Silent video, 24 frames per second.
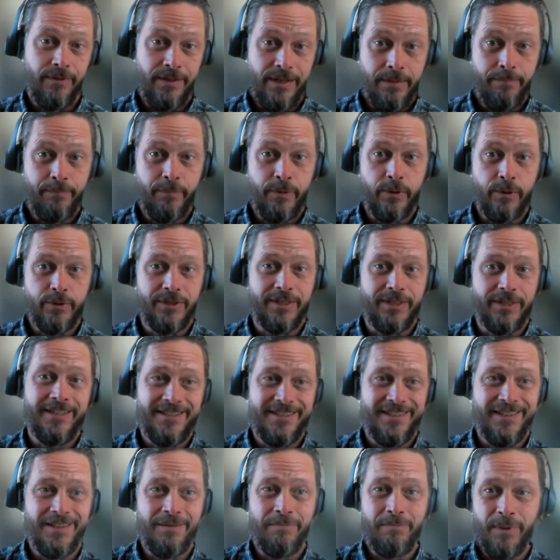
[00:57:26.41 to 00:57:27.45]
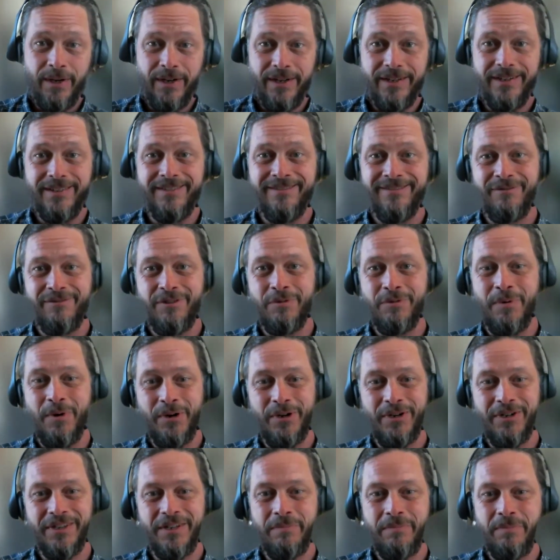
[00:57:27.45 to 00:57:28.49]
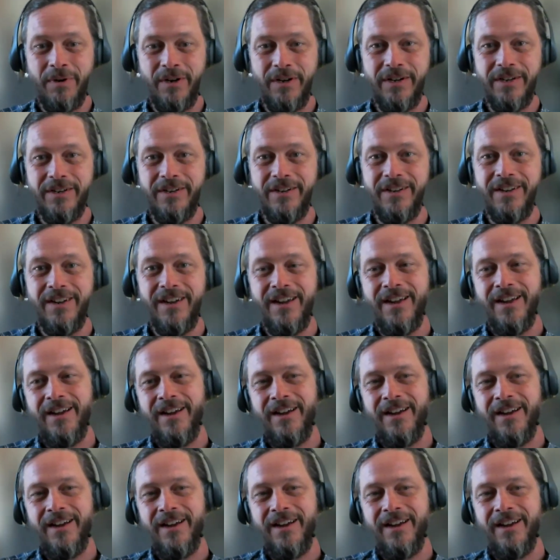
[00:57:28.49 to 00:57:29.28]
nip those things in the bud, if you'll pardon the pun,